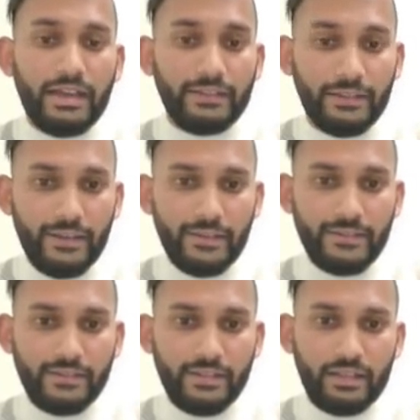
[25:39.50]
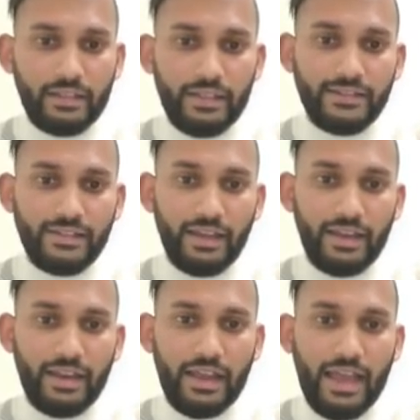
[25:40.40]
This, let's say,
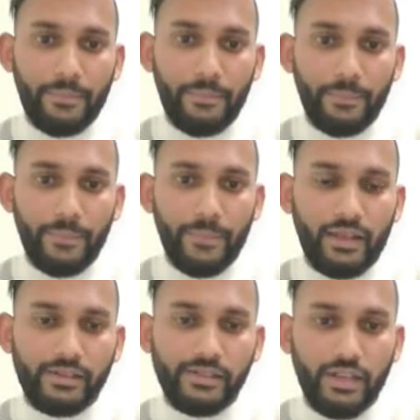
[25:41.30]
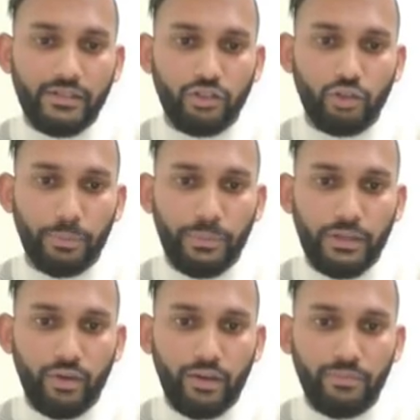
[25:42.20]
change to
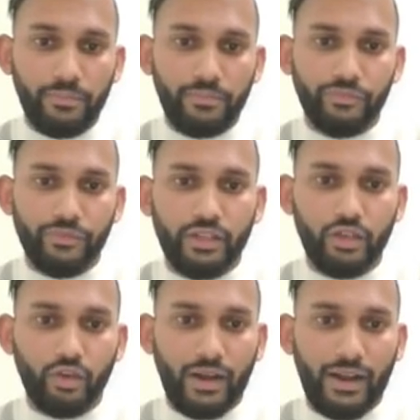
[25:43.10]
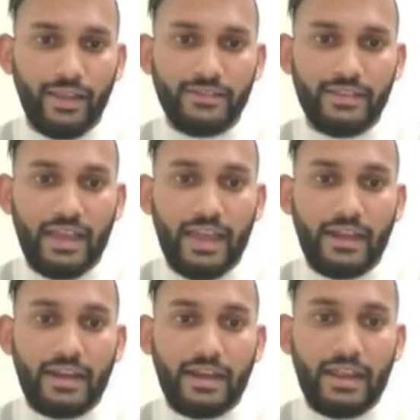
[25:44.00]
P wave, QRS,
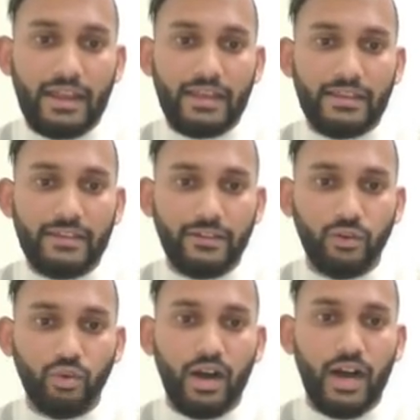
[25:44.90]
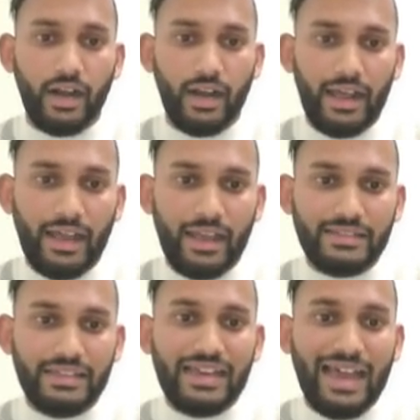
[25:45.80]
and QRS,
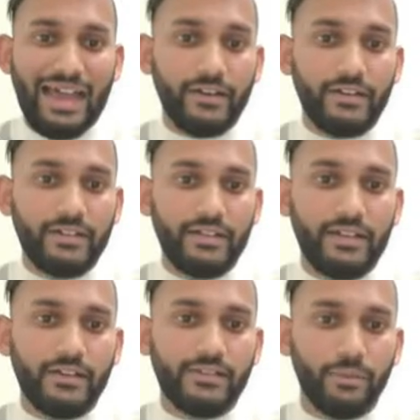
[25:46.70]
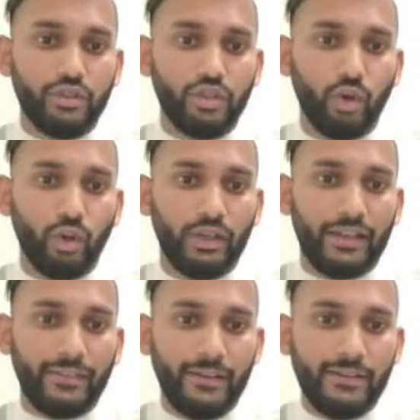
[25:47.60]
and the T is supposed to go
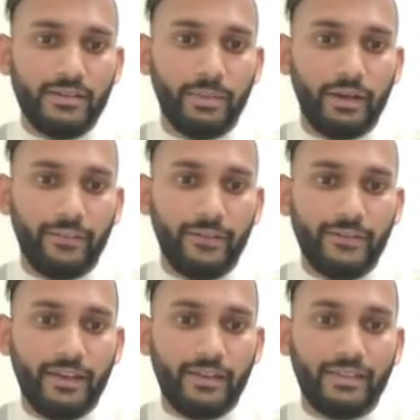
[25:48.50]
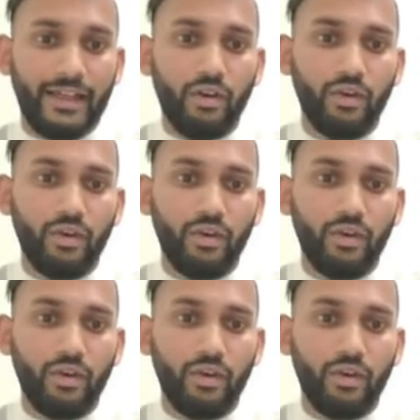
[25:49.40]
like this, but in this case now